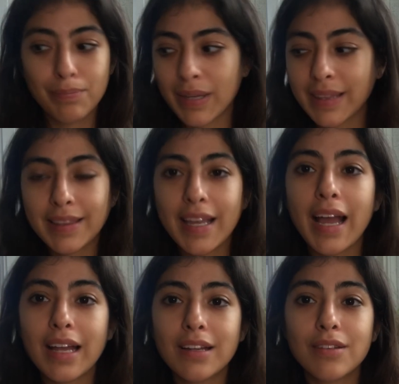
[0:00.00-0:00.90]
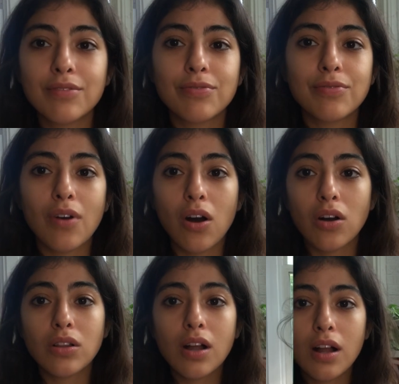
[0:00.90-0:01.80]
But they kind of
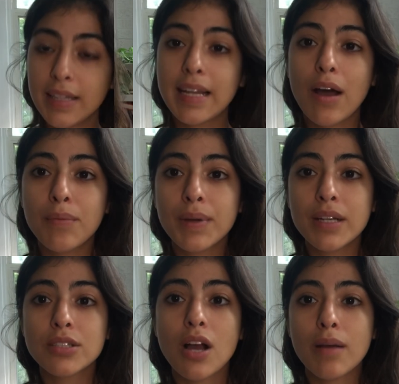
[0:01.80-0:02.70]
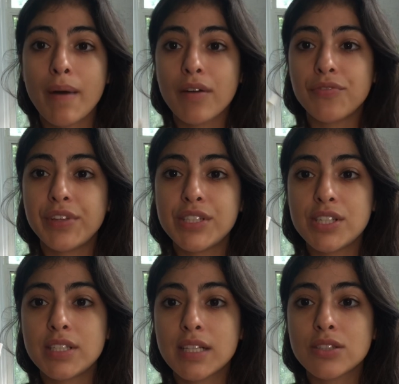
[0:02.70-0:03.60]
all are. Now I'm going to talk about
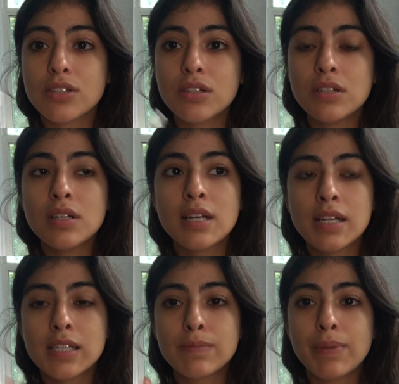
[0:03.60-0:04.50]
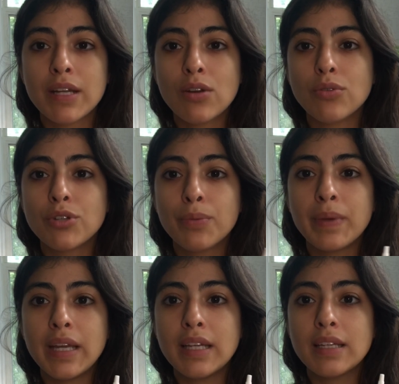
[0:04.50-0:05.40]
VG Tensil,
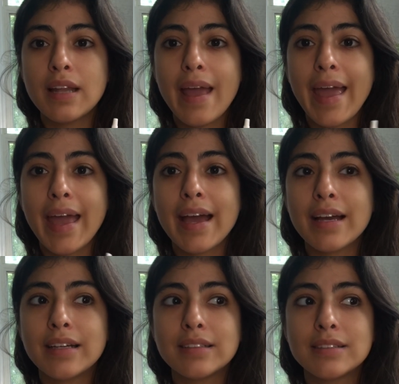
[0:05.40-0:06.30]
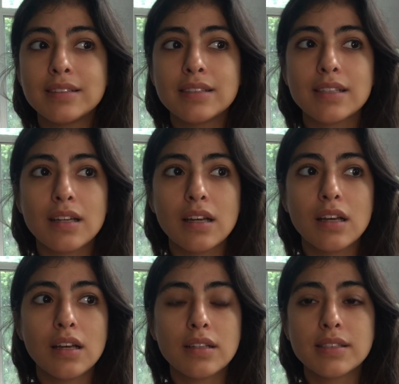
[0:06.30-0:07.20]
Splenodermine, and
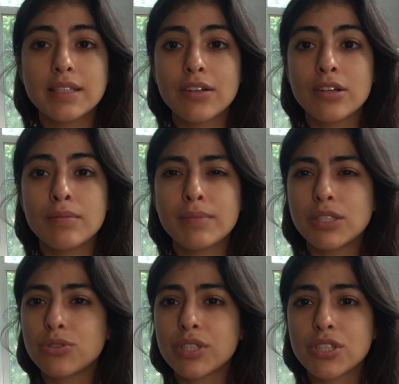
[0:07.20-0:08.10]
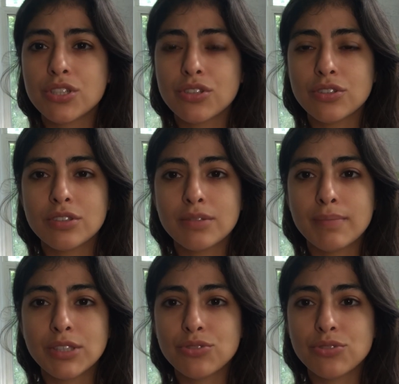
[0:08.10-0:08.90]
Serum matriciel